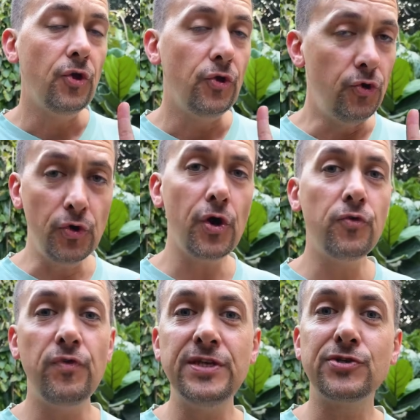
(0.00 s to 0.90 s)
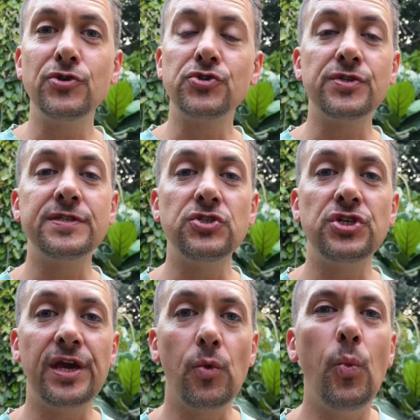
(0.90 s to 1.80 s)
You go and research this and
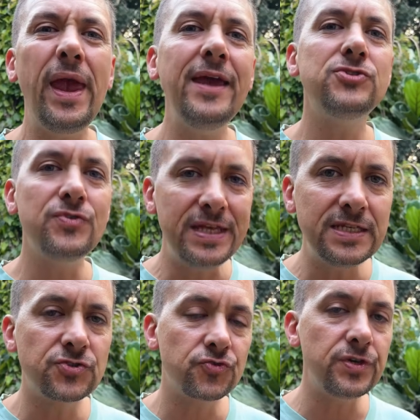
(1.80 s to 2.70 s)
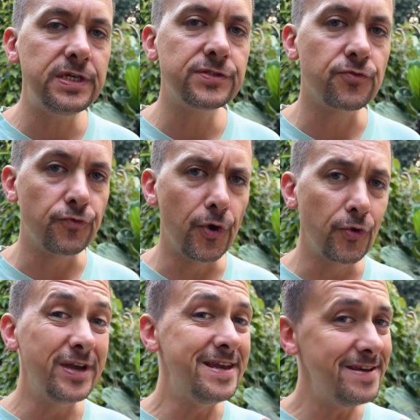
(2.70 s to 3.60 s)
check, where do these trees grow
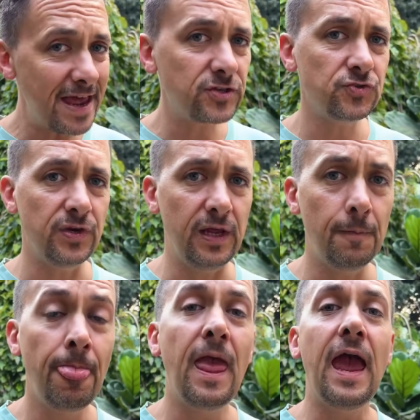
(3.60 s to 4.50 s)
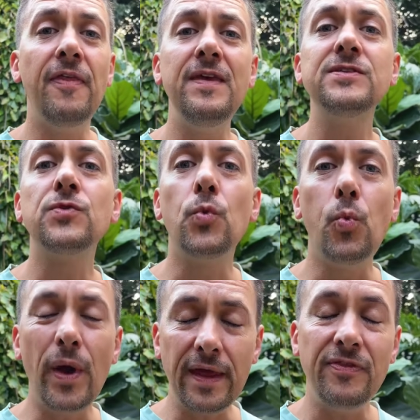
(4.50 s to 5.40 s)
naturally? And these
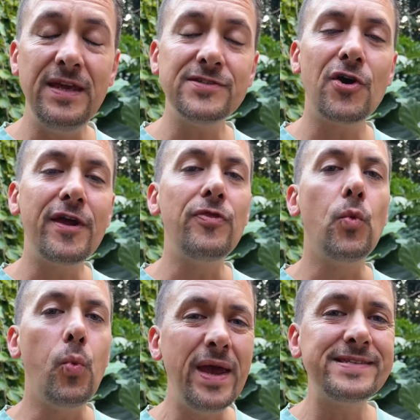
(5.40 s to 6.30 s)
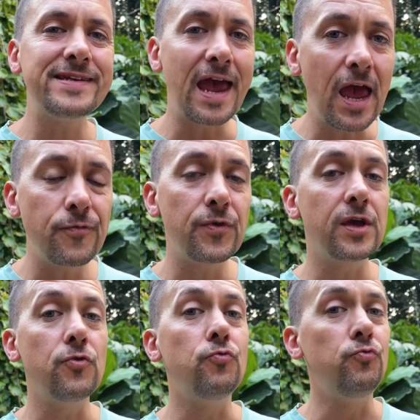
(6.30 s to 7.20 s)
are in the West
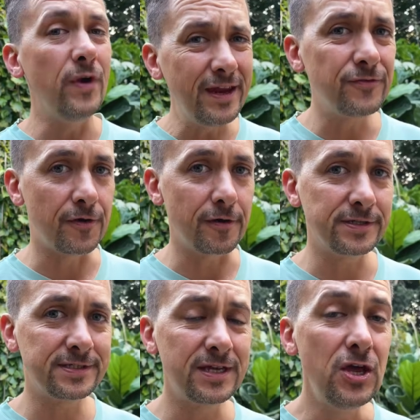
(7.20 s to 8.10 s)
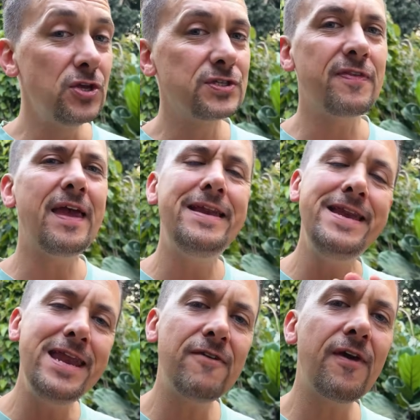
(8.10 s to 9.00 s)
African rainforests. So they
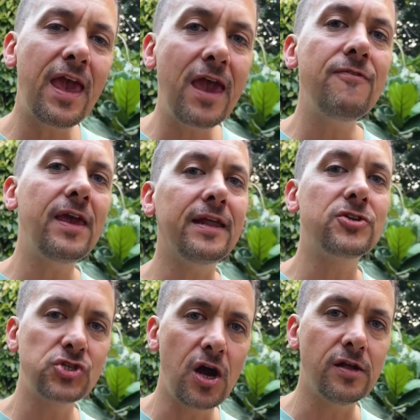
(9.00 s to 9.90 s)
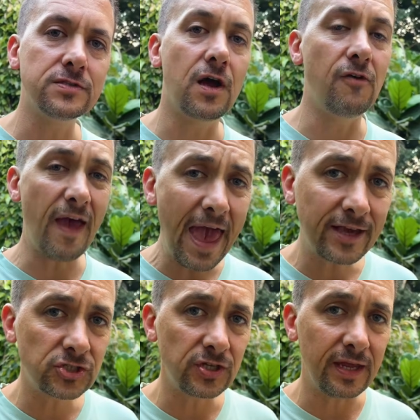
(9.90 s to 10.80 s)
never ever get a chance of
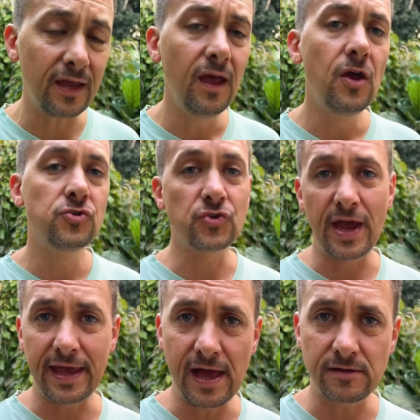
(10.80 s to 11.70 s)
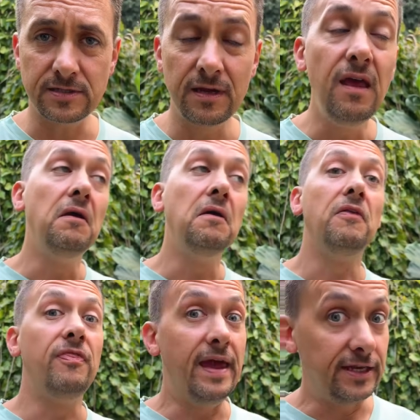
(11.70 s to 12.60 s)
actually drying out.
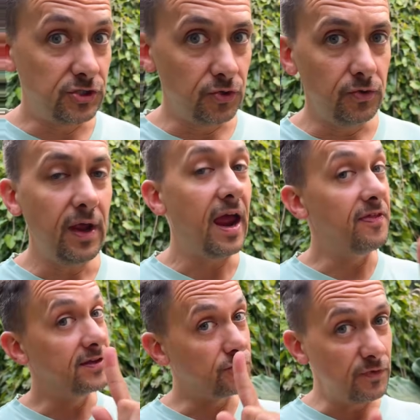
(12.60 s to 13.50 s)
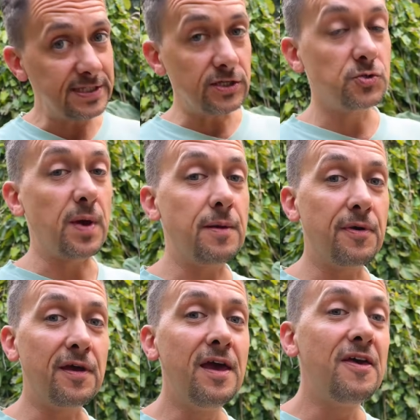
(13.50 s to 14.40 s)
They do, and there's a research
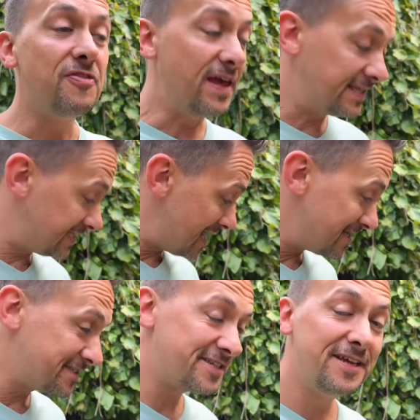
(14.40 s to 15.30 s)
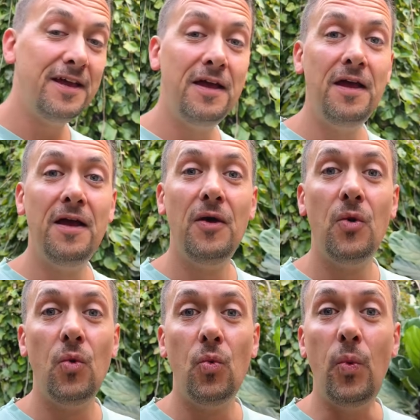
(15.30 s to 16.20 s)
paper that says
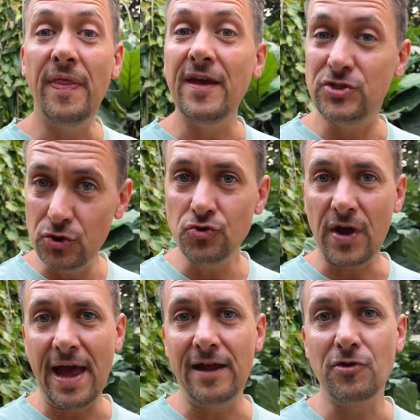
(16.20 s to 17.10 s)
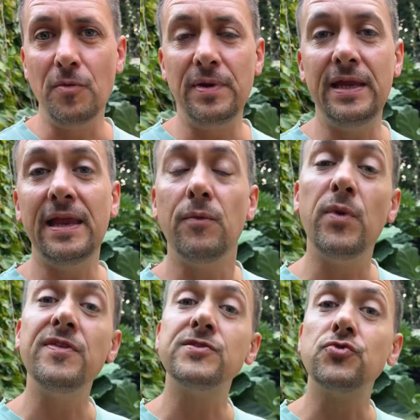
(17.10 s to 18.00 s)
when they do dry out completely and
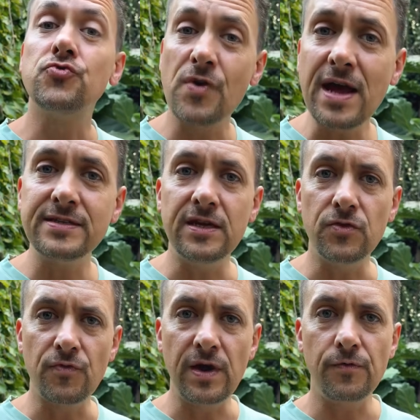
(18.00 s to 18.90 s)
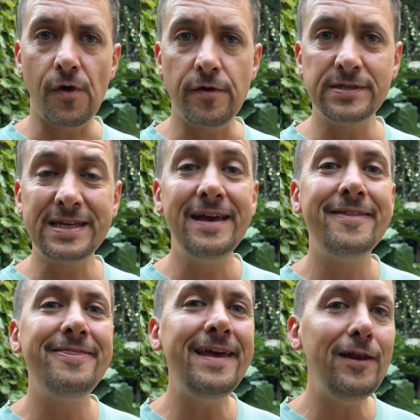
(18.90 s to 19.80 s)
when there's a drought in the rainforest,
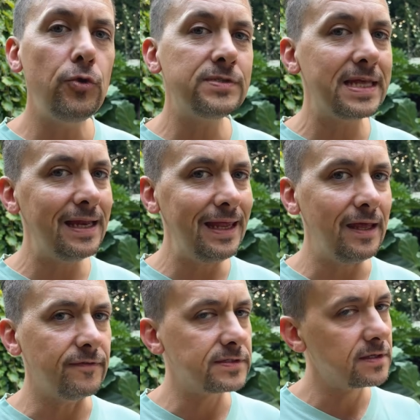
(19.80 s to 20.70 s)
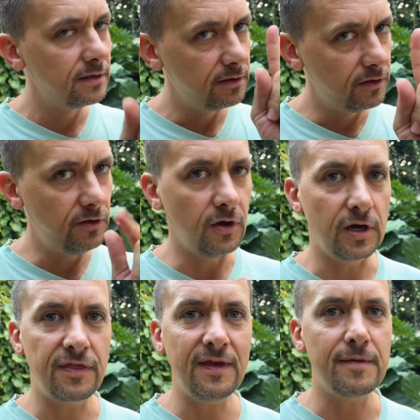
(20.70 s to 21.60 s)
they lose their leaves. You got to
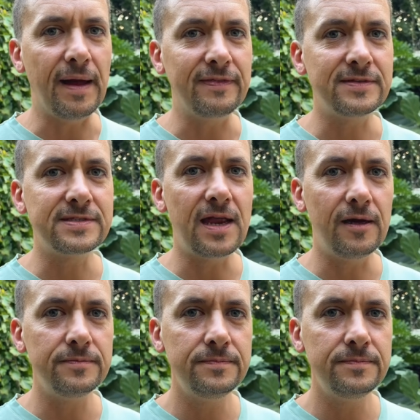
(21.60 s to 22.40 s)
think about this now.